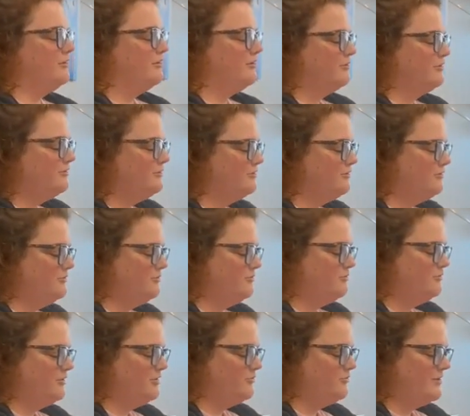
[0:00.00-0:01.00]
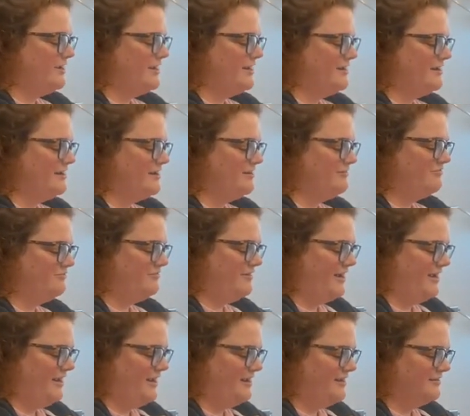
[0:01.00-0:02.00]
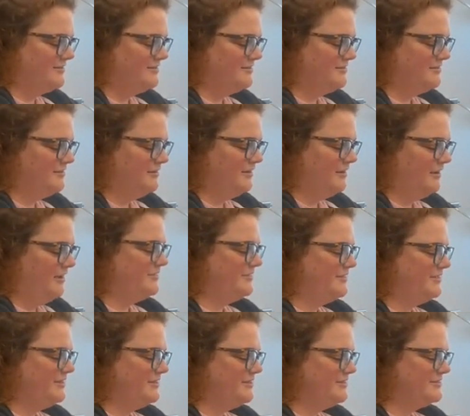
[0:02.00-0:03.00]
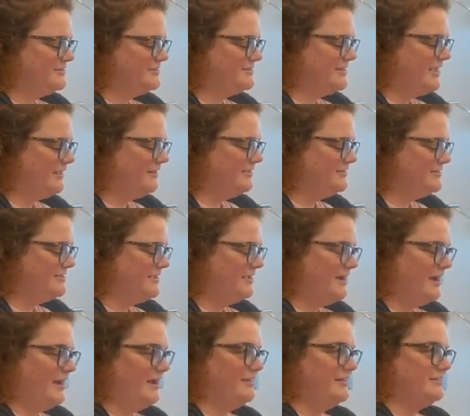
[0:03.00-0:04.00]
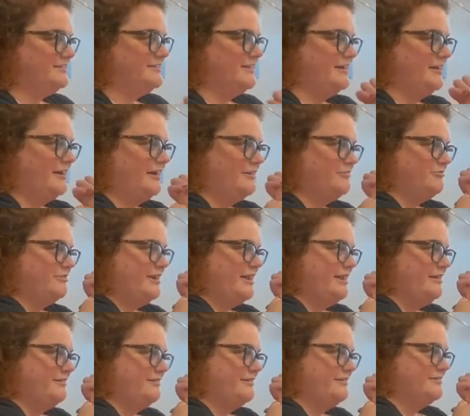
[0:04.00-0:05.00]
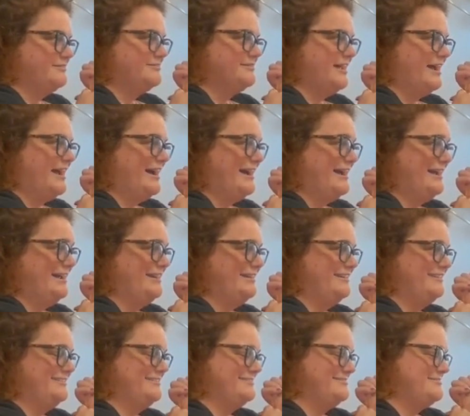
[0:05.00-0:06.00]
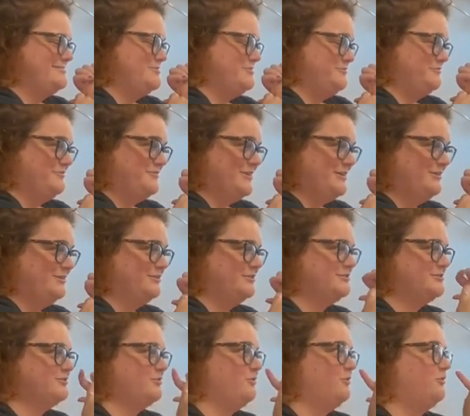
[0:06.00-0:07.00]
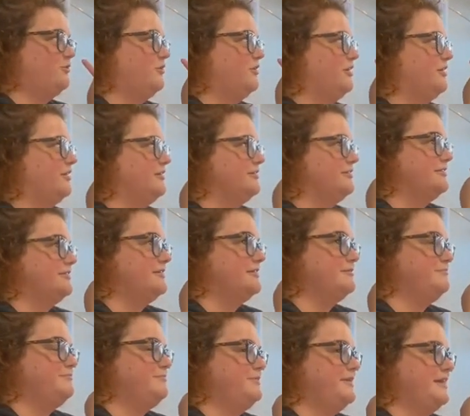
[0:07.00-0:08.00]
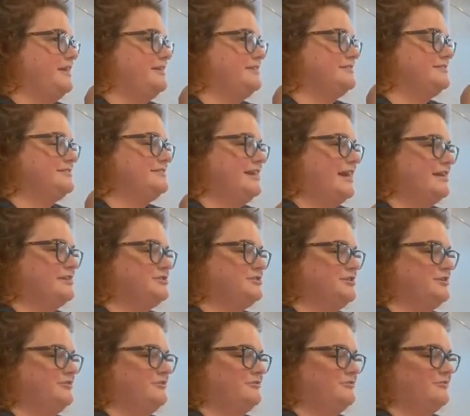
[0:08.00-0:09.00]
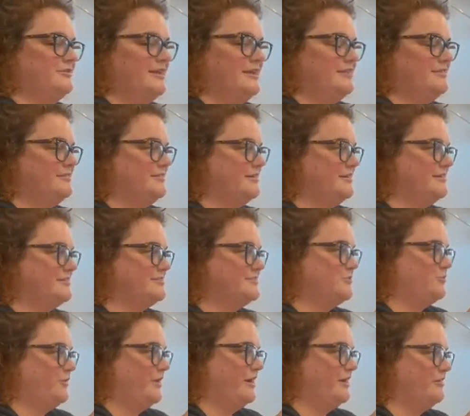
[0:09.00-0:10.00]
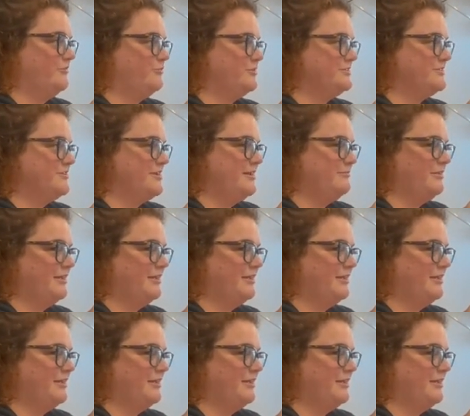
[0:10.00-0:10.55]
who would win in a fight? The skeleton guy that's in 100 Acres at Newfields, or the big statue in the square? What's her name?